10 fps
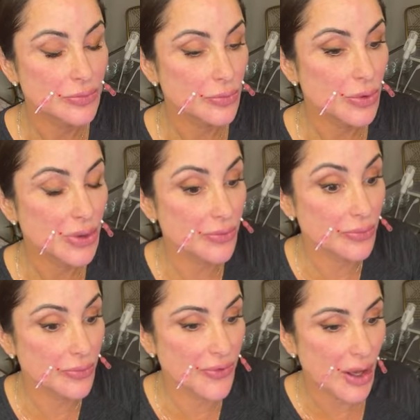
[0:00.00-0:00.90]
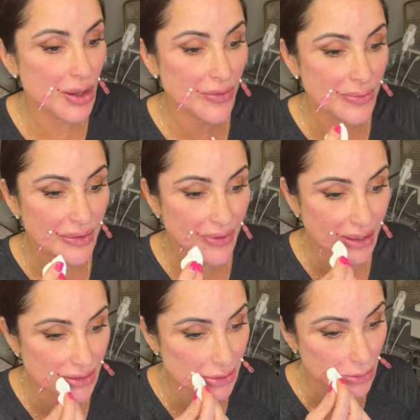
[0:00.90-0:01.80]
will fall off my
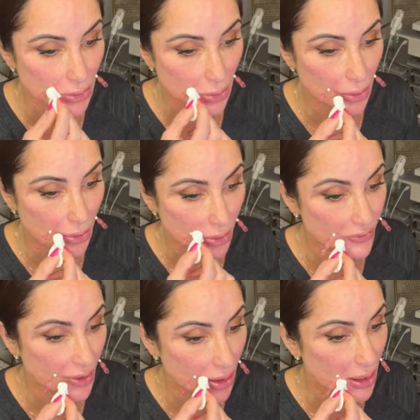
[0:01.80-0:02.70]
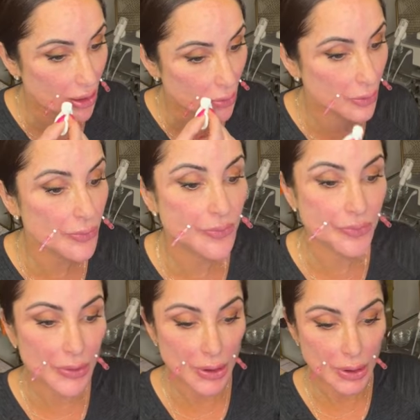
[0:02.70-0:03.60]
face or fall out.
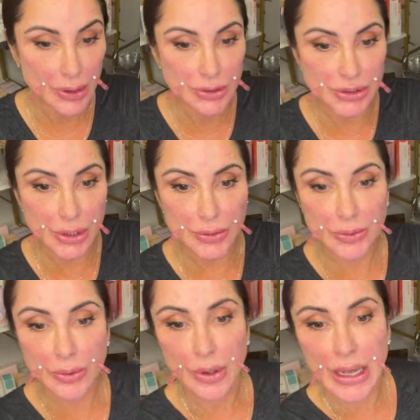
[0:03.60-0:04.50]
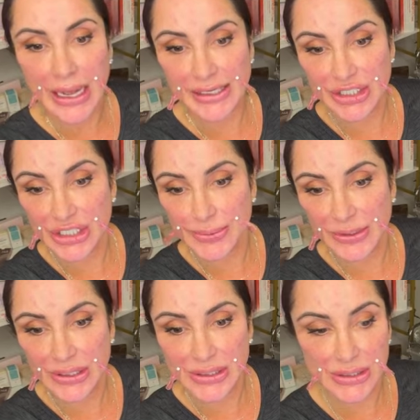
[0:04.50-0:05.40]
So I just
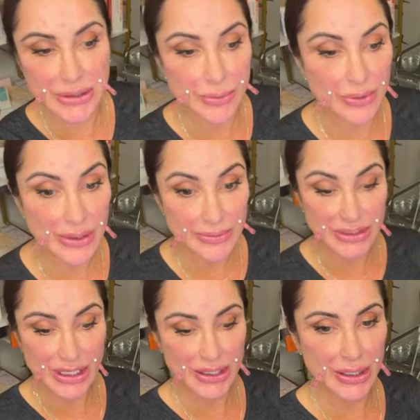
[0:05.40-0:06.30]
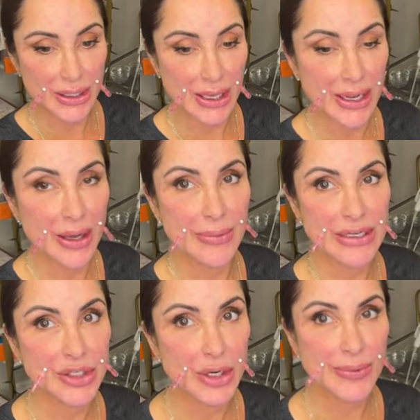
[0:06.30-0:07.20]
put these, when I'm done, I have my
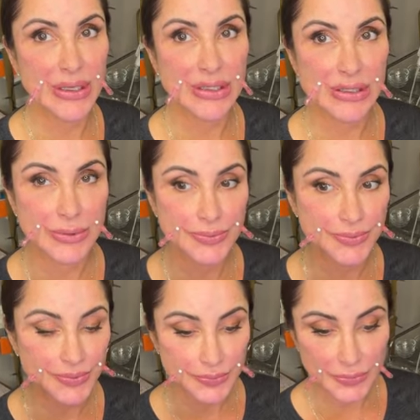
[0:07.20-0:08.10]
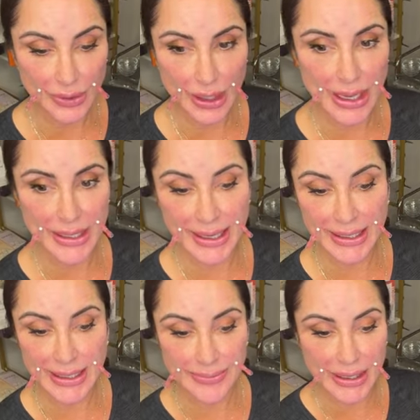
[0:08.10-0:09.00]
Sharpies and I
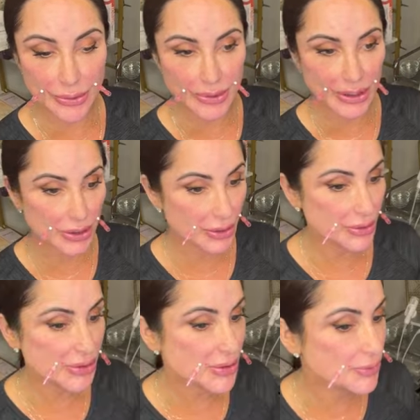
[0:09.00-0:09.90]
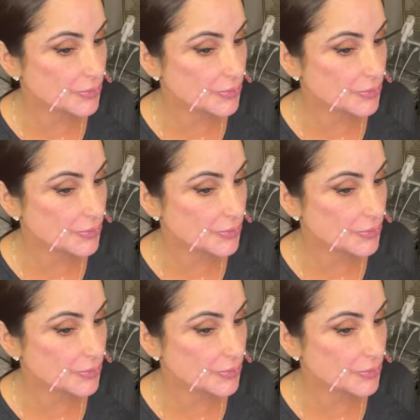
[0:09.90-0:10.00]
keep that really close.